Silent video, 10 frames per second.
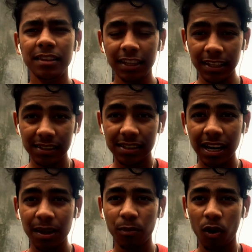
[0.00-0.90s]
these
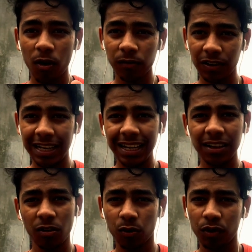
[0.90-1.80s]
type of
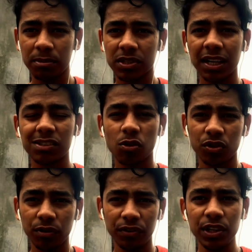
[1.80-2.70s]
link or websites
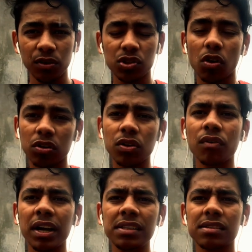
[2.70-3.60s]
on your videos
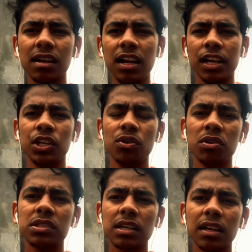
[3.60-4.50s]
otherwise
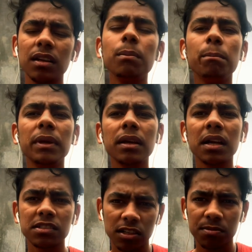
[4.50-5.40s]
your channel may
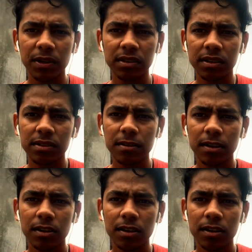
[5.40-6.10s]
get suspended.